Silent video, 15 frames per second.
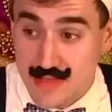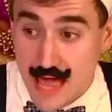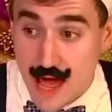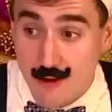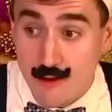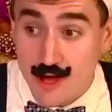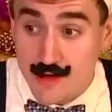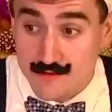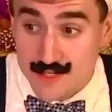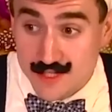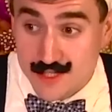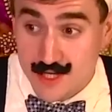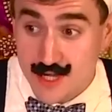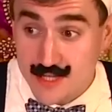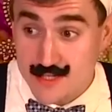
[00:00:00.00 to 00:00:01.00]
The hour of
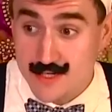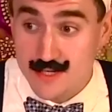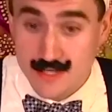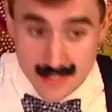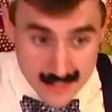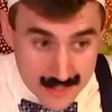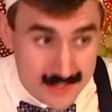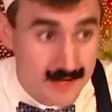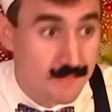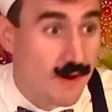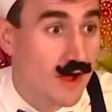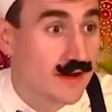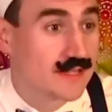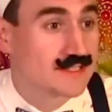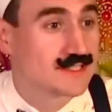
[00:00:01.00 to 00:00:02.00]
dessert is
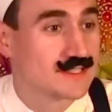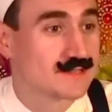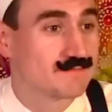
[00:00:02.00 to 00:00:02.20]
upon us.